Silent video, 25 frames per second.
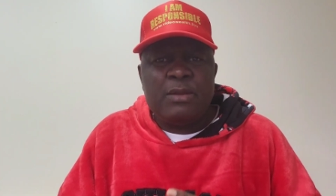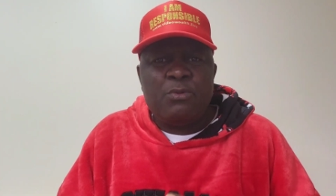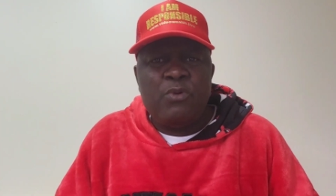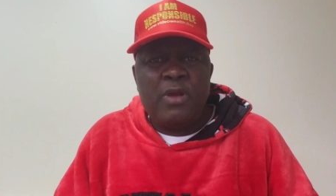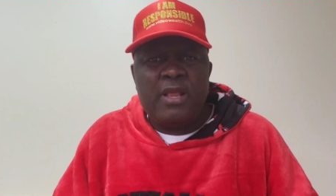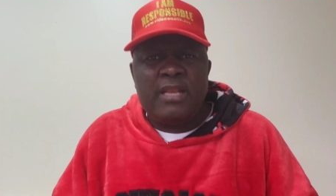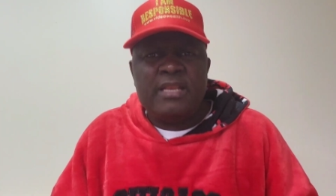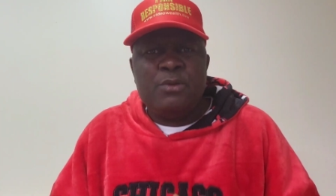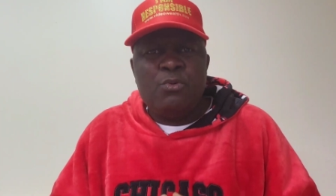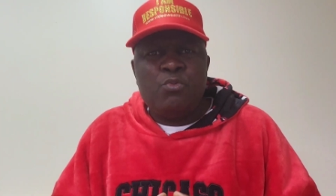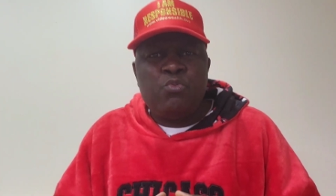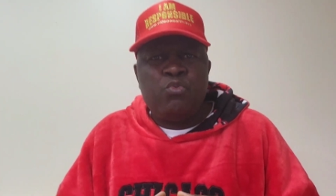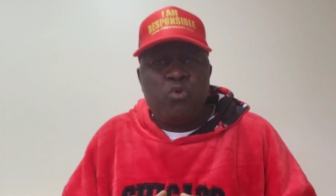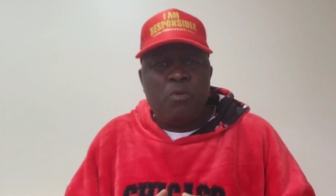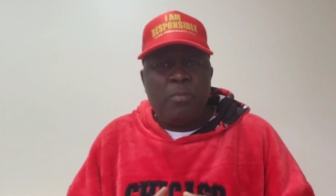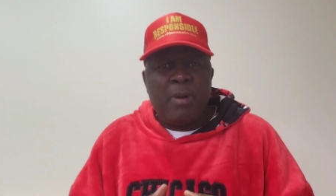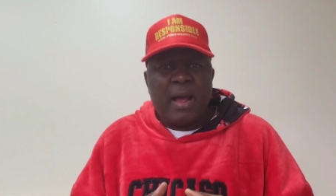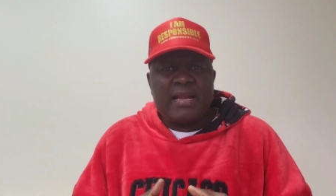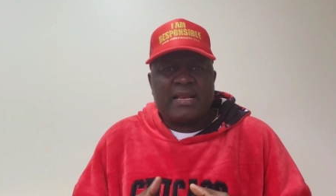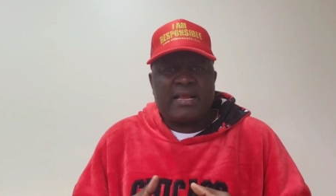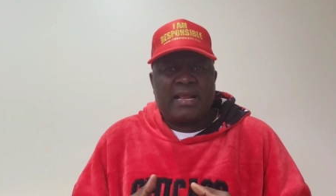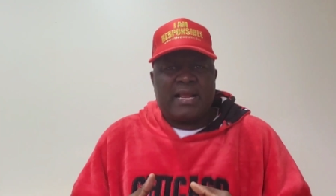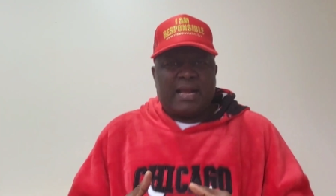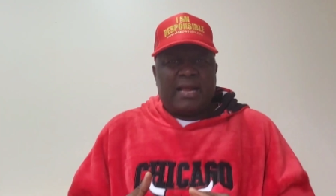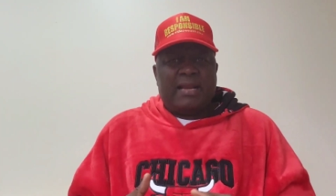way the
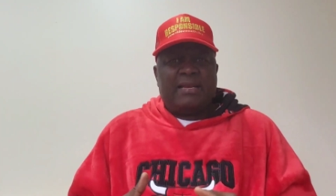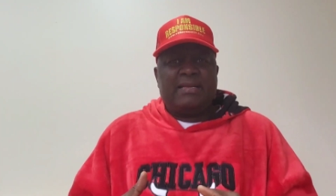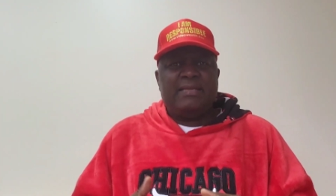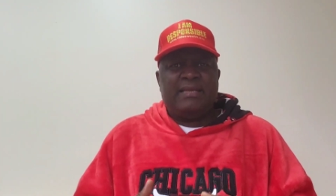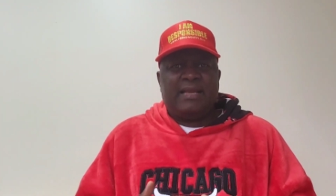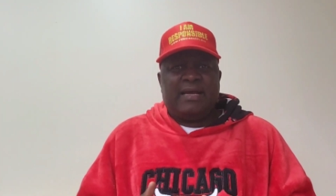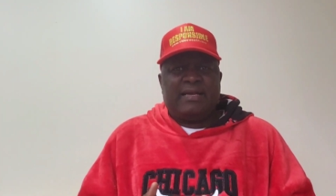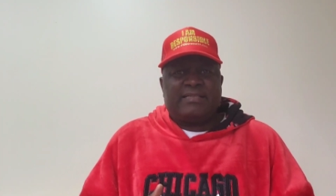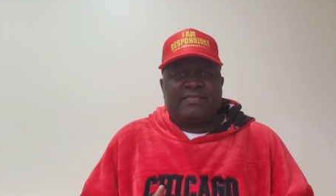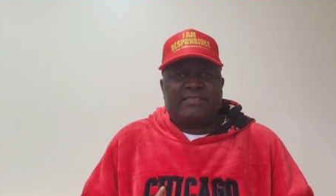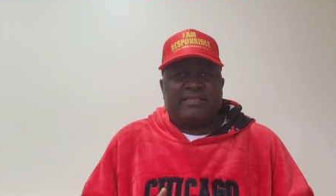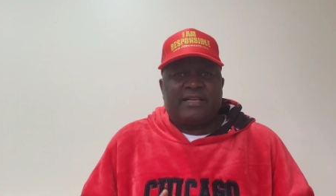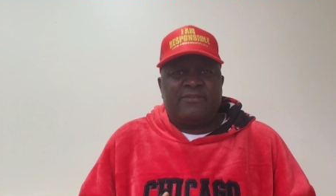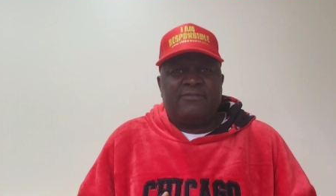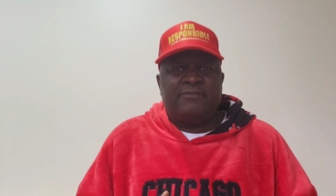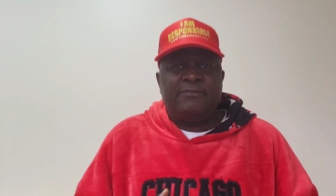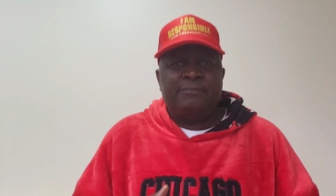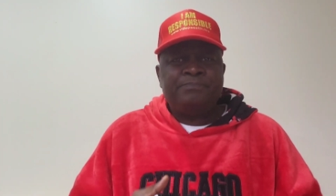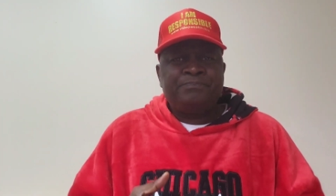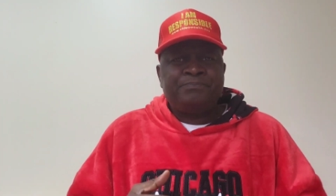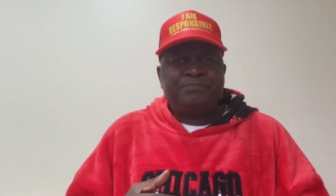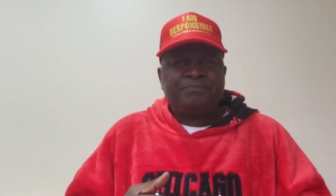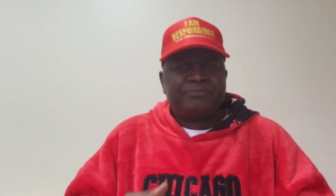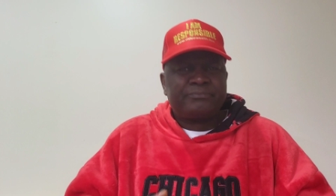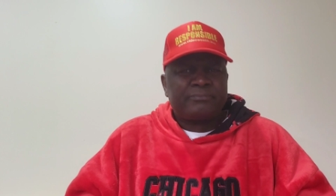woman carried herself
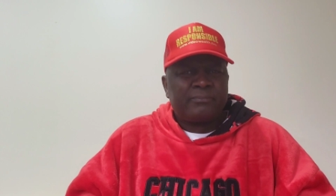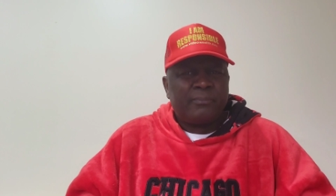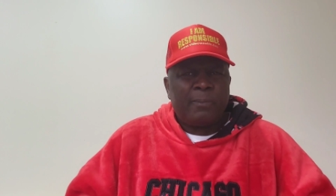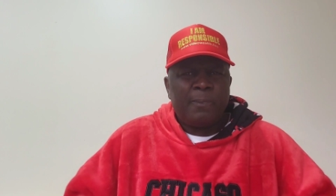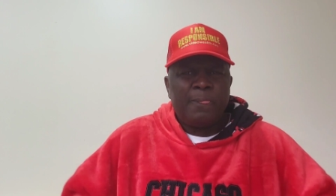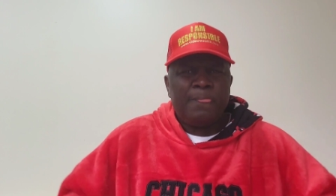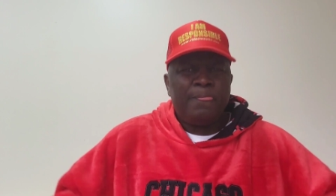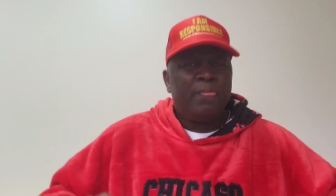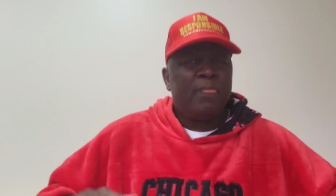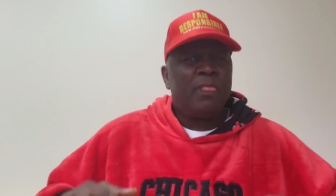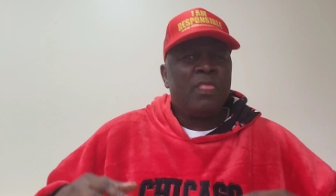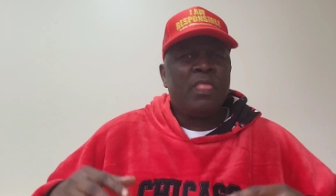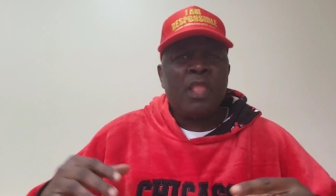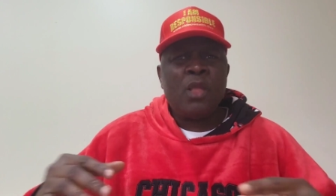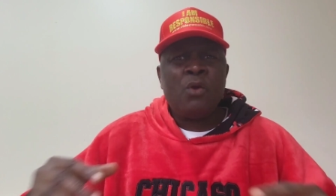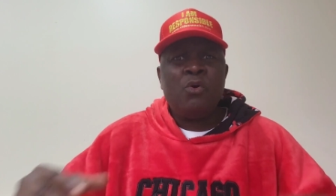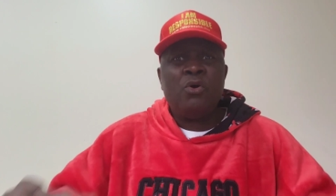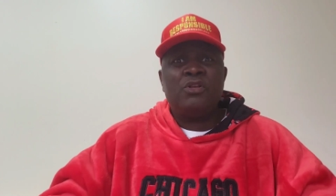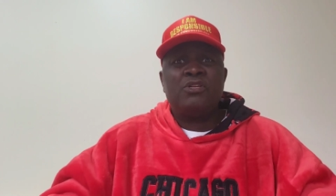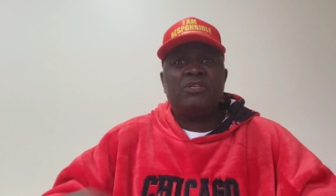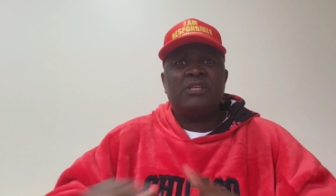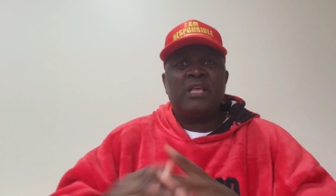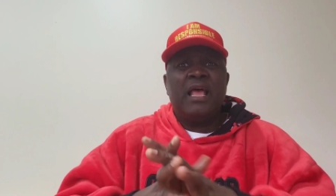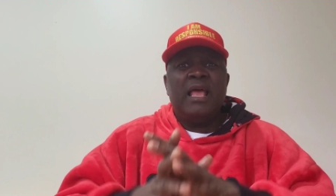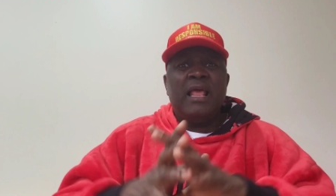
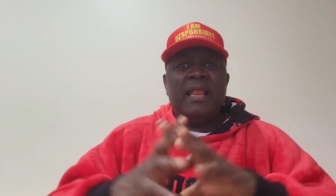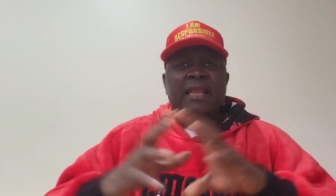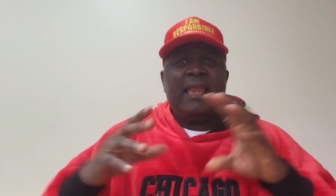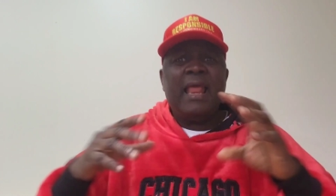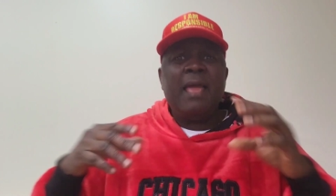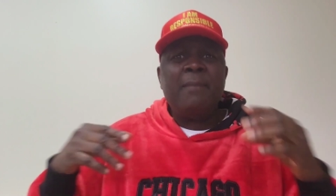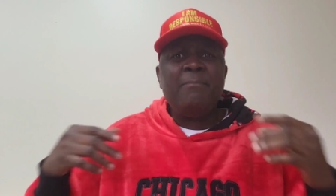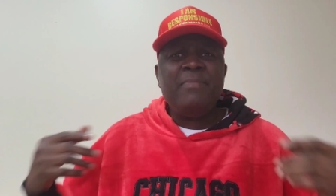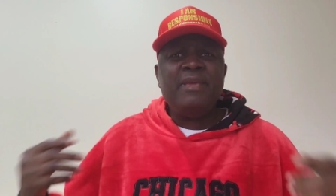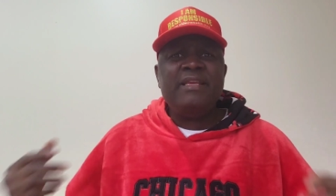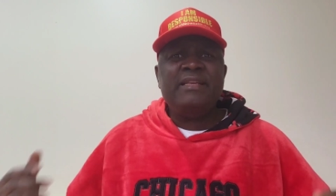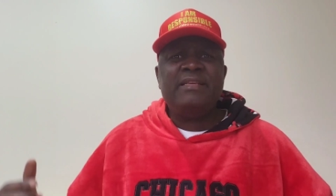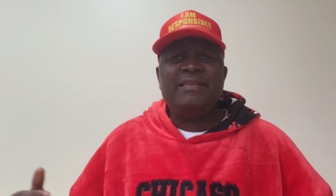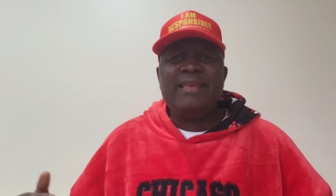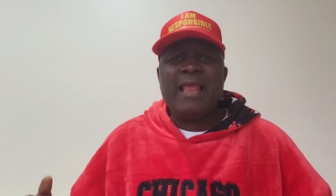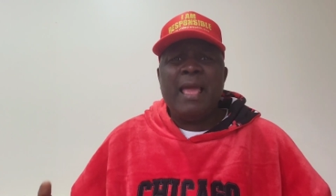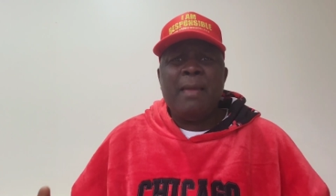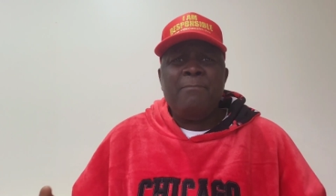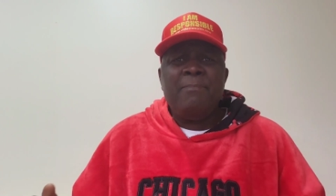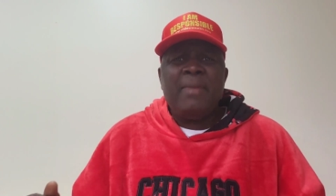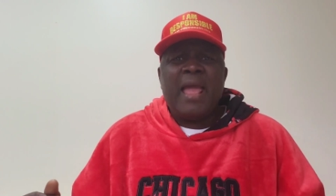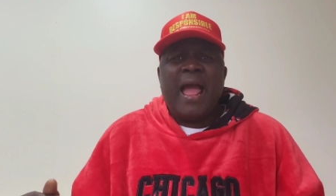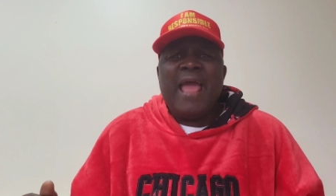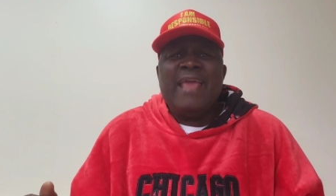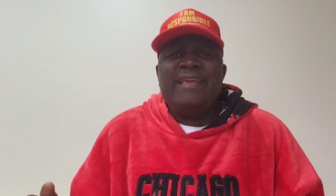was let me
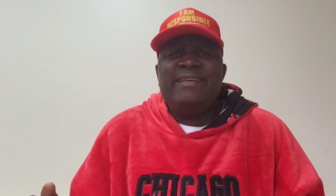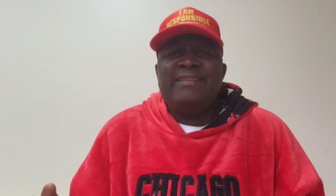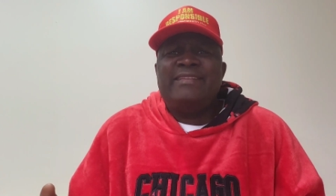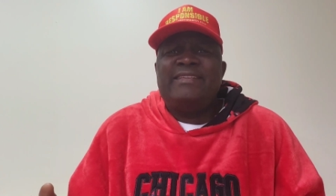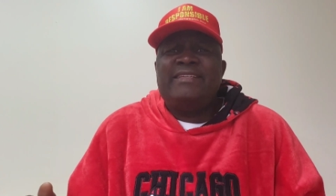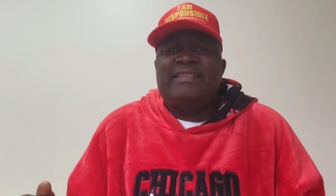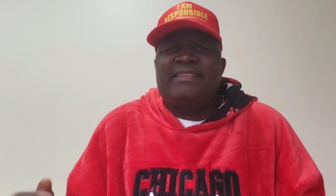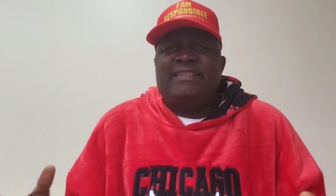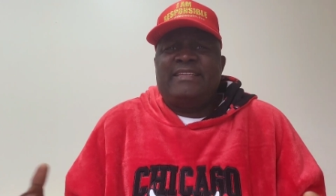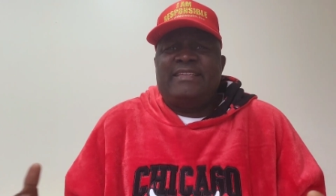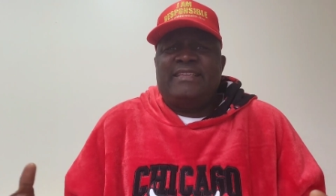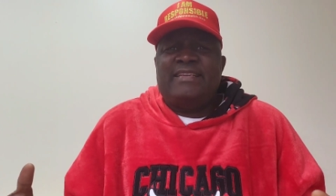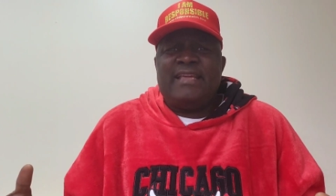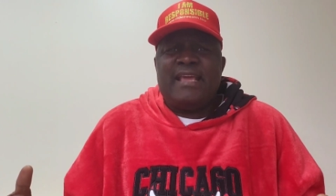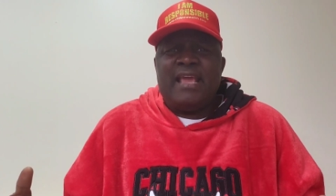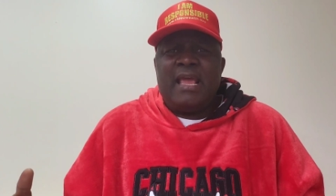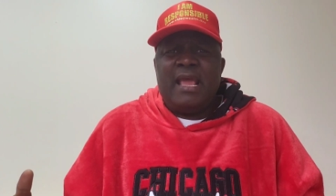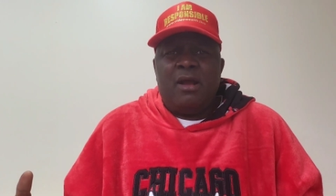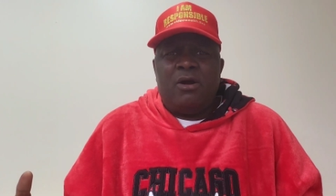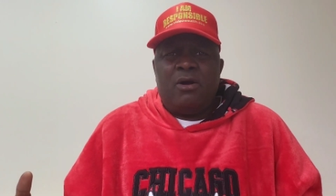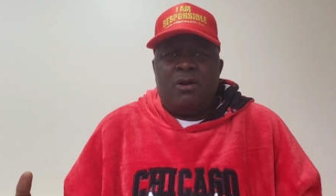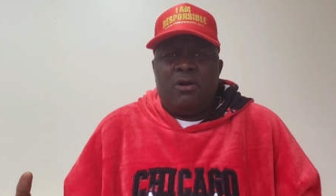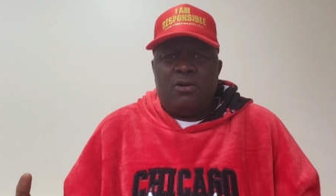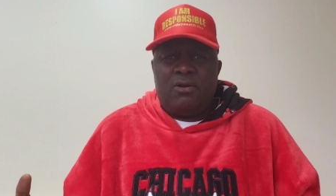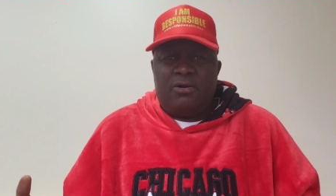let I
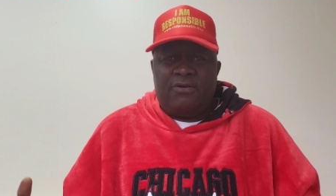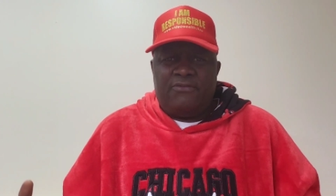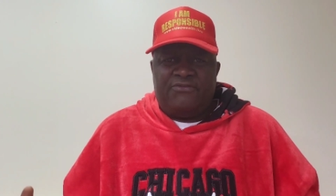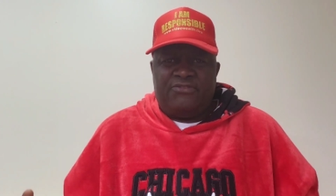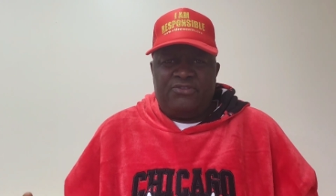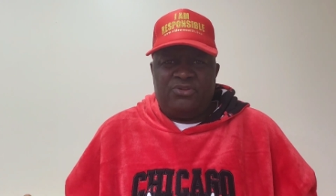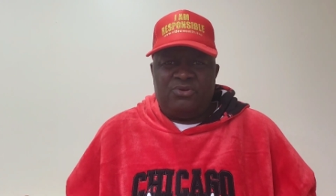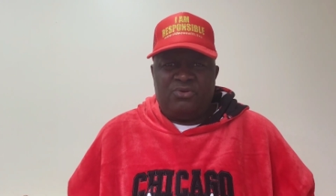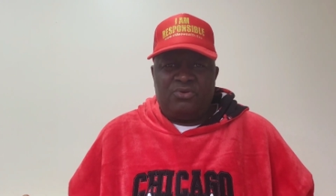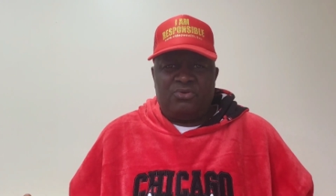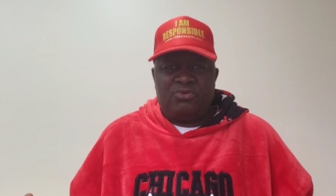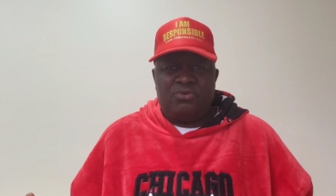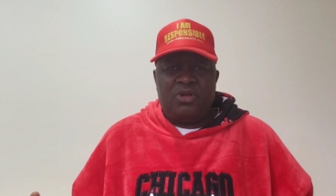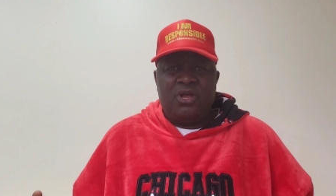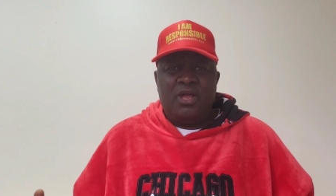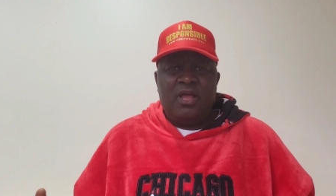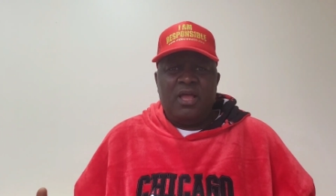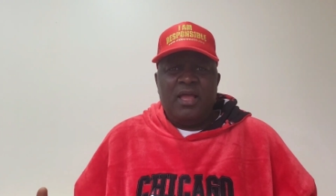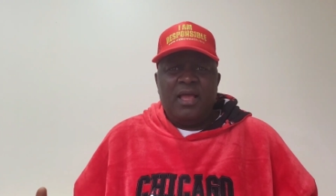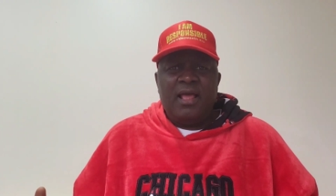dare all of you.